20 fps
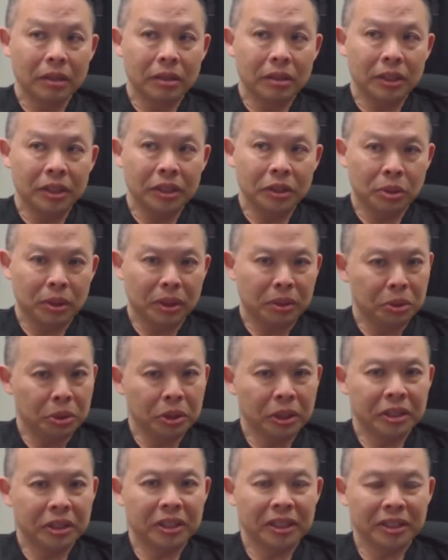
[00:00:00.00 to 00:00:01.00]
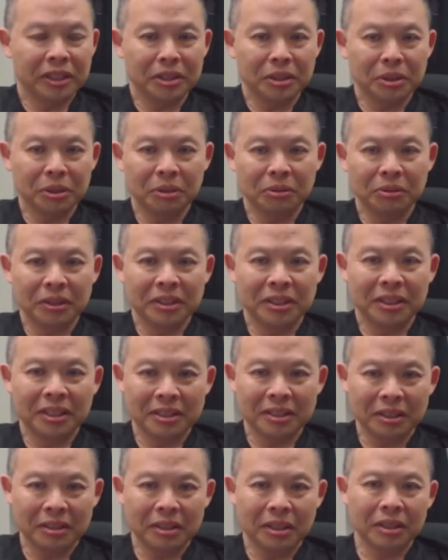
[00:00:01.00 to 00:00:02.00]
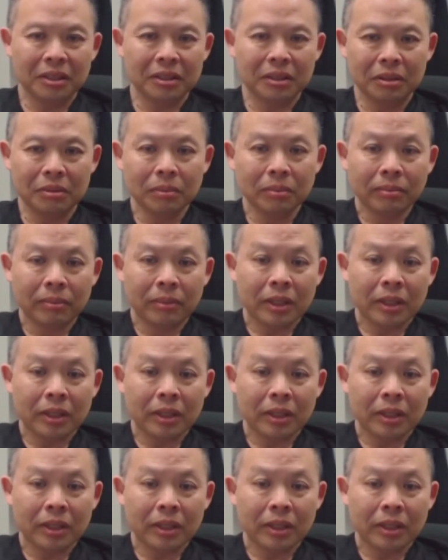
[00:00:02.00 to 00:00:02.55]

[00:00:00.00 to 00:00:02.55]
the Toronto Drug Checking Service has detected